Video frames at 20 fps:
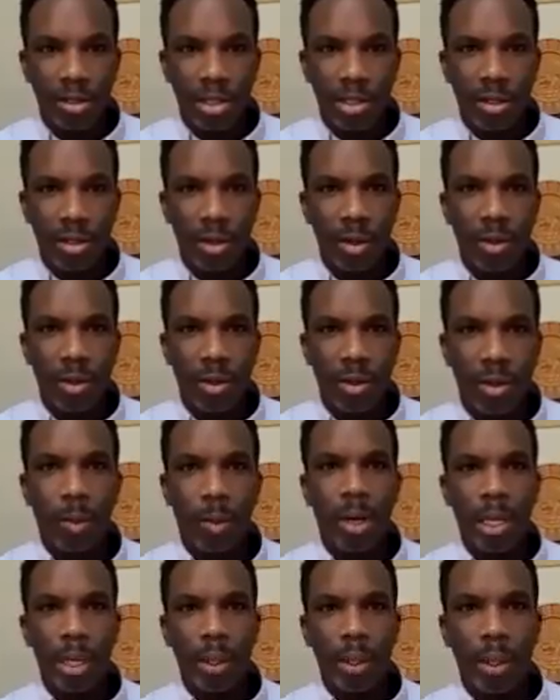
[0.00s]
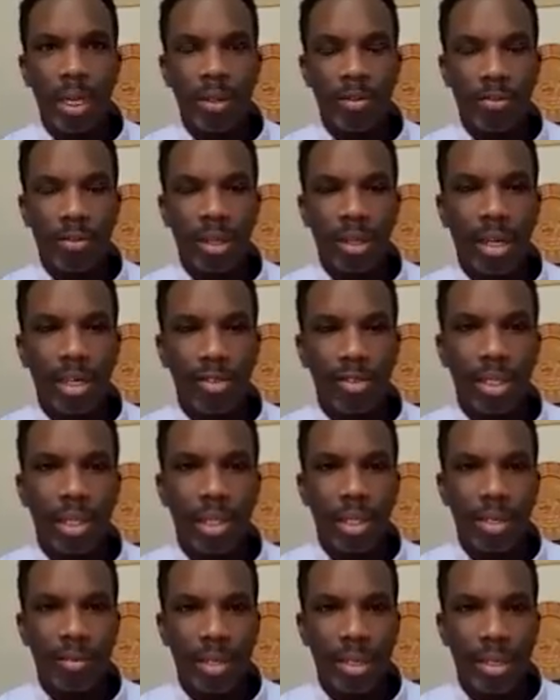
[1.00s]
or where you live, the country that
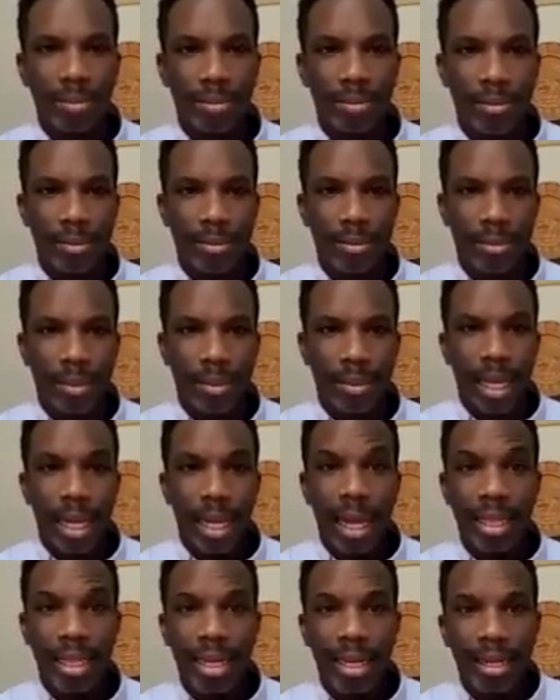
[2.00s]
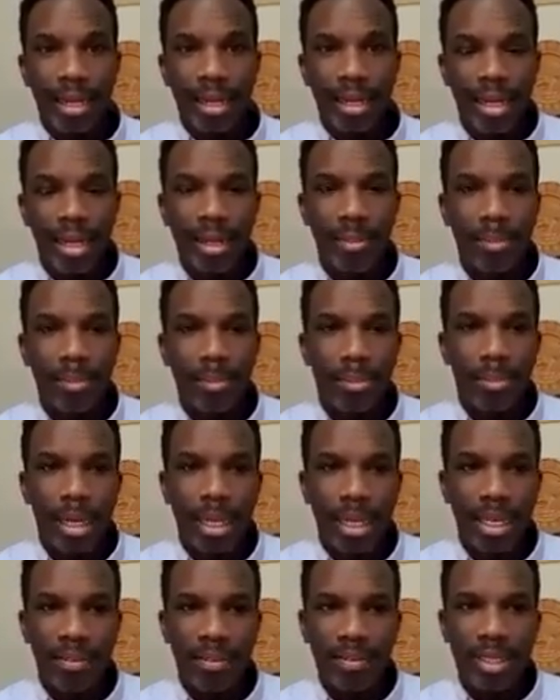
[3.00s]
you live in. And then
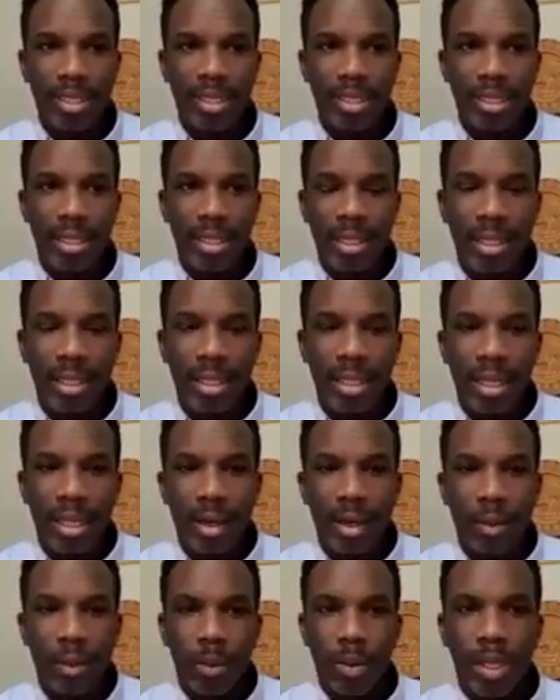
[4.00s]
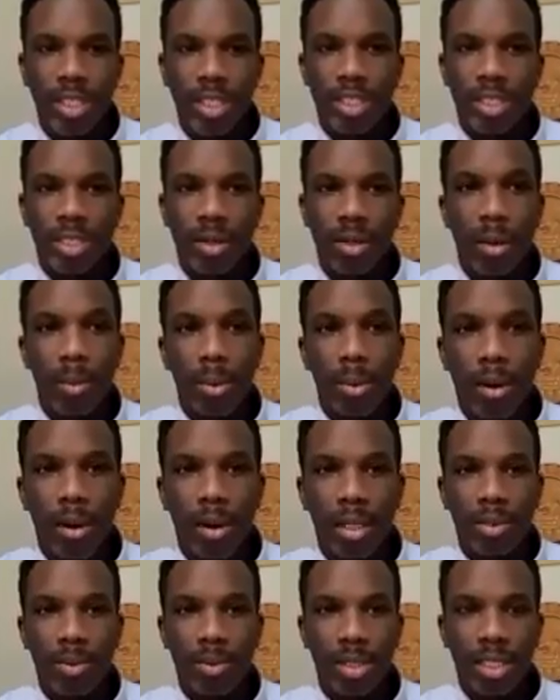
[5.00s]
beliefs or
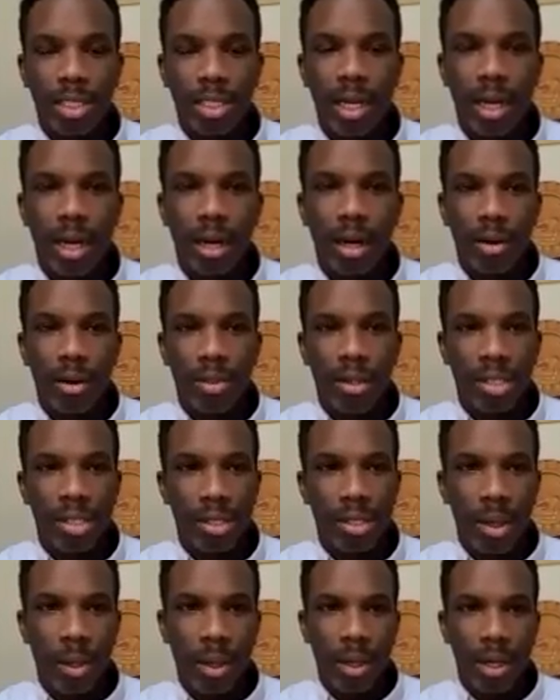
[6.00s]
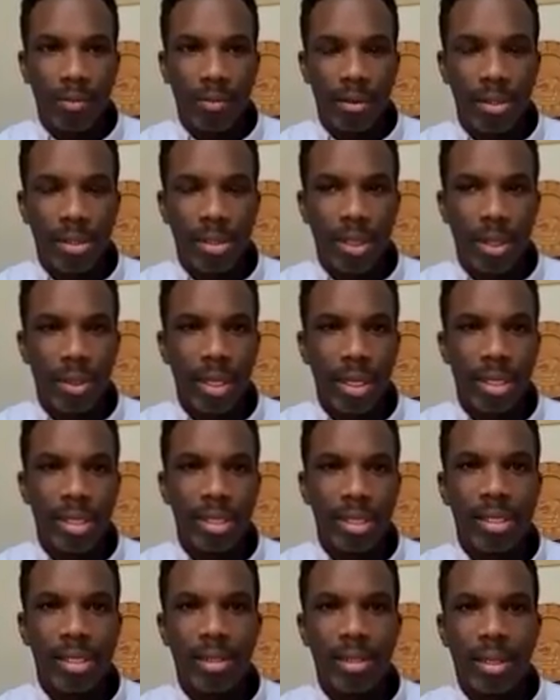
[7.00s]
blocks which are on the soul level. So
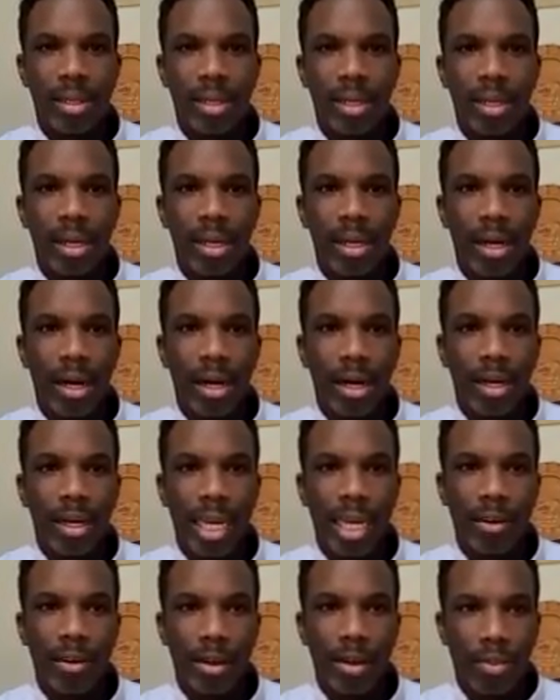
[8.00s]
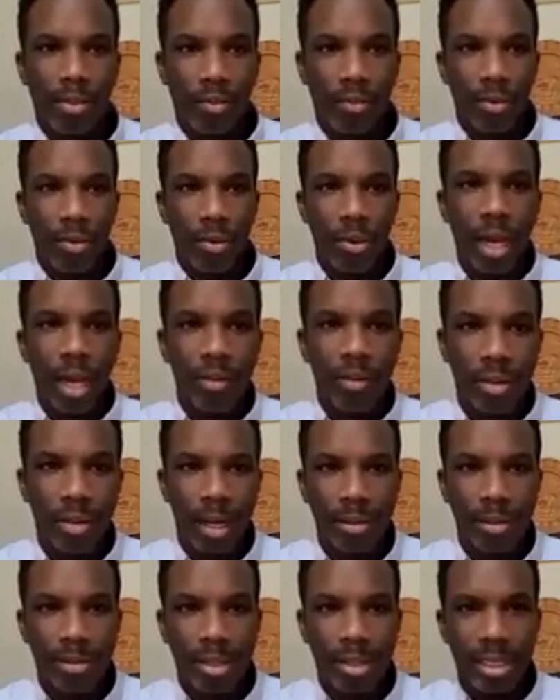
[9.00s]
these are carried through
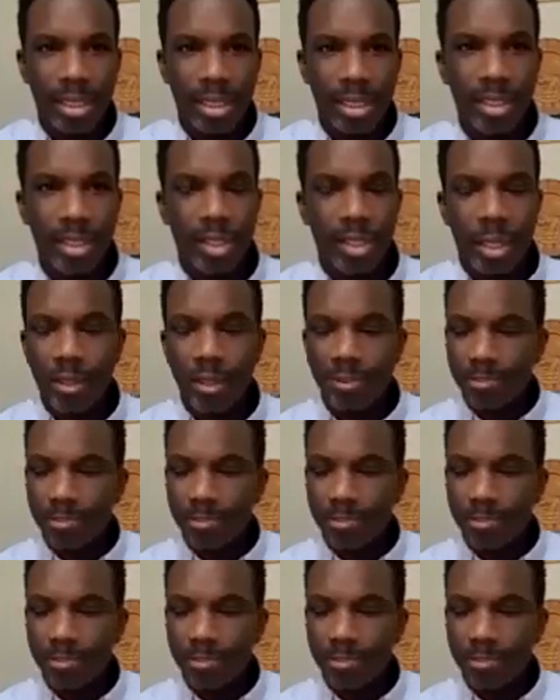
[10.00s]
lifetime, essentially.